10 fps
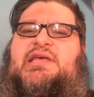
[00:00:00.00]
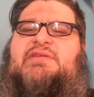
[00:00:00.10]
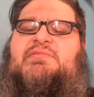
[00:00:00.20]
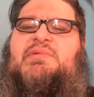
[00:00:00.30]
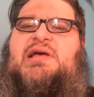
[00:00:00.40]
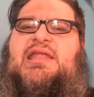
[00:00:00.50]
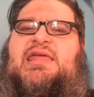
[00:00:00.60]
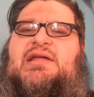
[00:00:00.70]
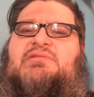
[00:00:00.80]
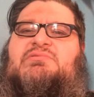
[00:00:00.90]
giving them kind of
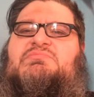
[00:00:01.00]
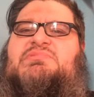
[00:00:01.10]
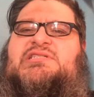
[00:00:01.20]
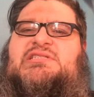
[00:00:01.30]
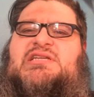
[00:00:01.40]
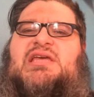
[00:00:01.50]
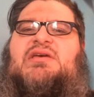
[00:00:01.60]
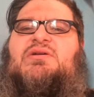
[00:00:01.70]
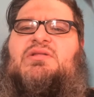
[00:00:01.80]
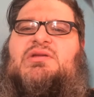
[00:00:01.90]
that
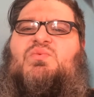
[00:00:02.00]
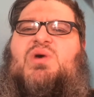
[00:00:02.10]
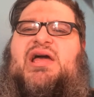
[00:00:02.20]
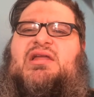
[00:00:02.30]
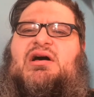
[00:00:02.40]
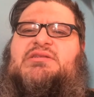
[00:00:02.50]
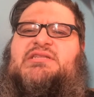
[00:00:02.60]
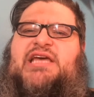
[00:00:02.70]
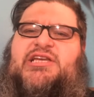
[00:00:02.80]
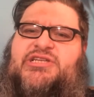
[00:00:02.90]
teal and white
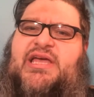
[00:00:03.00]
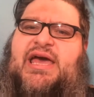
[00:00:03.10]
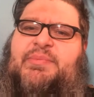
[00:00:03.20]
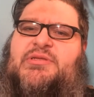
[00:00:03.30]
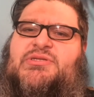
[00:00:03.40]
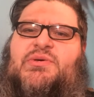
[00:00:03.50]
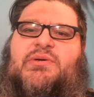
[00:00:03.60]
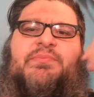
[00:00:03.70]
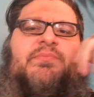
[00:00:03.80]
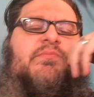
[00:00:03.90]
oxidation that happens to
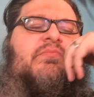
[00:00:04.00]
them.